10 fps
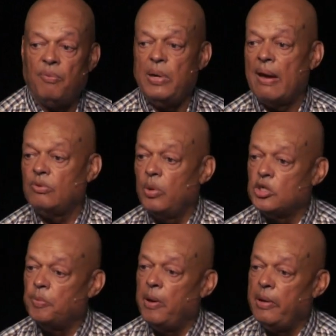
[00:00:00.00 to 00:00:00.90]
if we have to
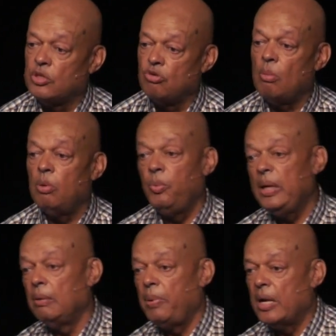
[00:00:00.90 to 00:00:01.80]
experience trouble, we
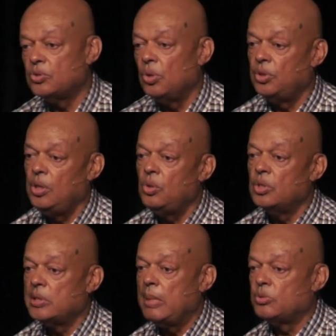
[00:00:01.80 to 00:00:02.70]
can pass on to you
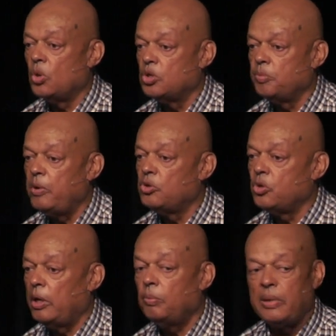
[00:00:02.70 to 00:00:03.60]
the same sort of
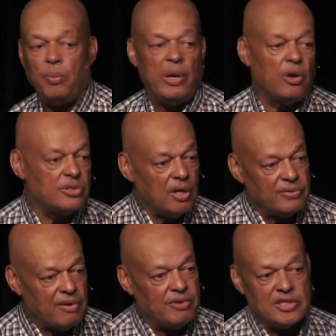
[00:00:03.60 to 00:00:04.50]
spiritual help that we
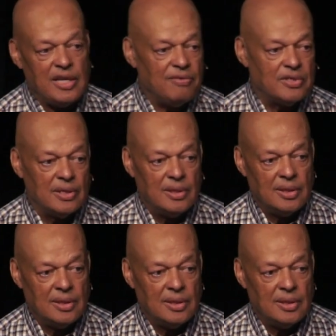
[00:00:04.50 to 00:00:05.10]
ourselves have received.